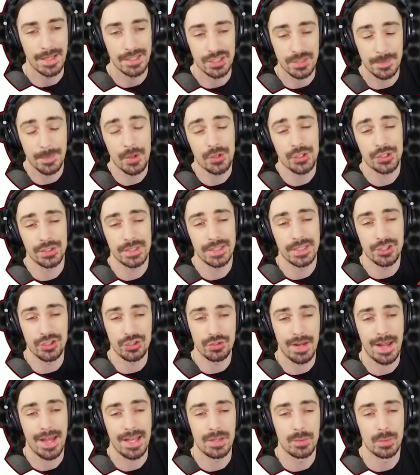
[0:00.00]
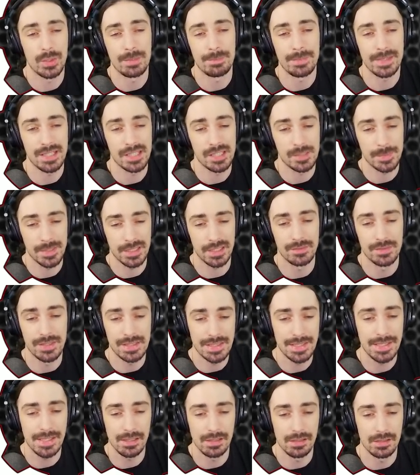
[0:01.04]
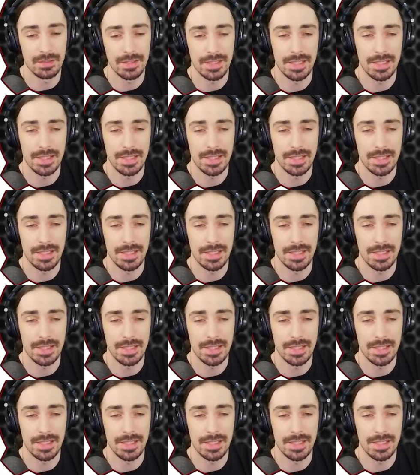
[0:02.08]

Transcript: and supposedly the drag wouldn't be as big of a deal